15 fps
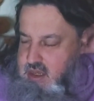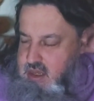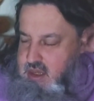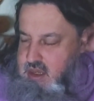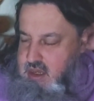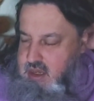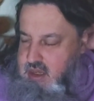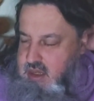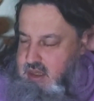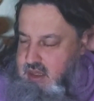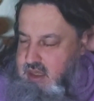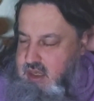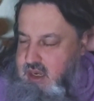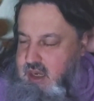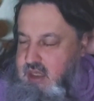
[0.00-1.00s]
Uh,
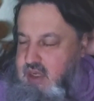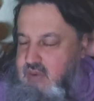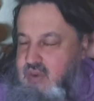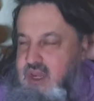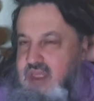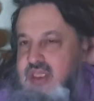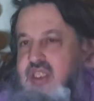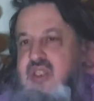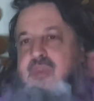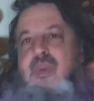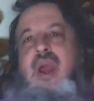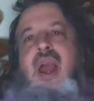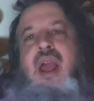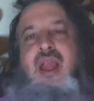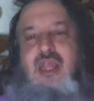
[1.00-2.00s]
Karli Reese is
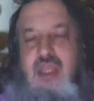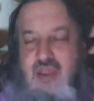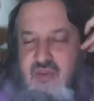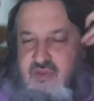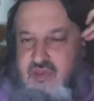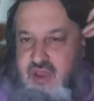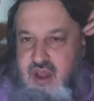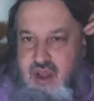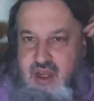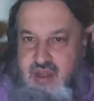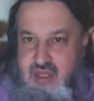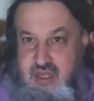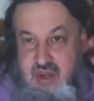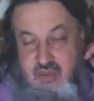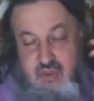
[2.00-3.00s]
back in the
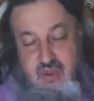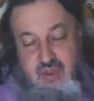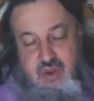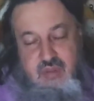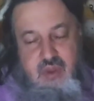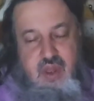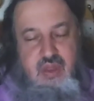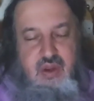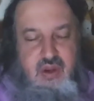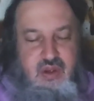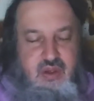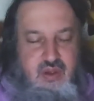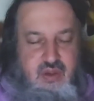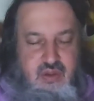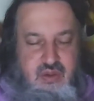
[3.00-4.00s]
vlogs again with her
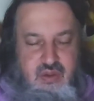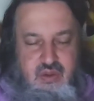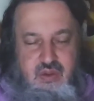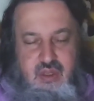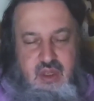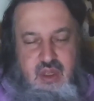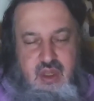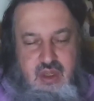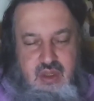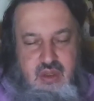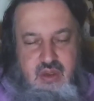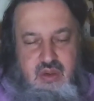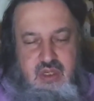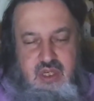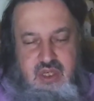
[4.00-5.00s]
mother, so, so
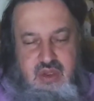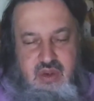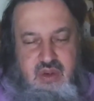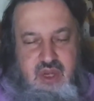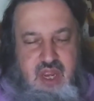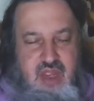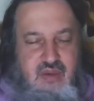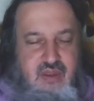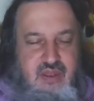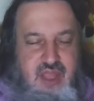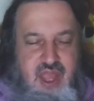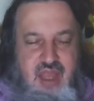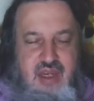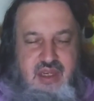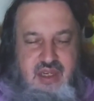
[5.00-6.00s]
so she's okay with
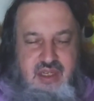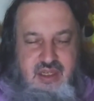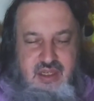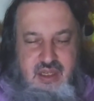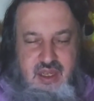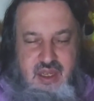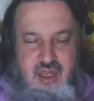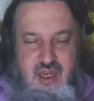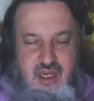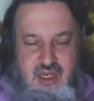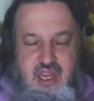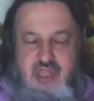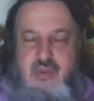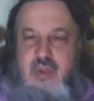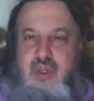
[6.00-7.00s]
that. She's
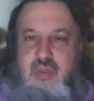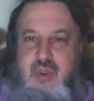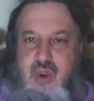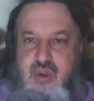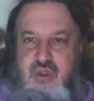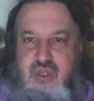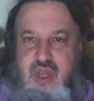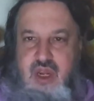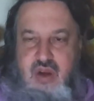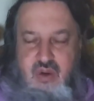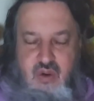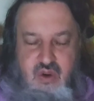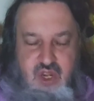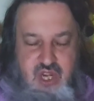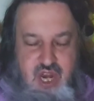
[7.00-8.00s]
she hasn't been posting on
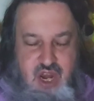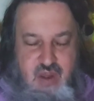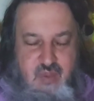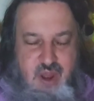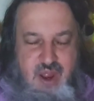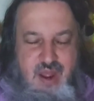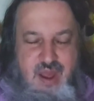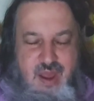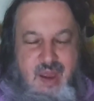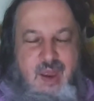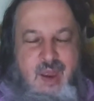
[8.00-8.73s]
her own channel, but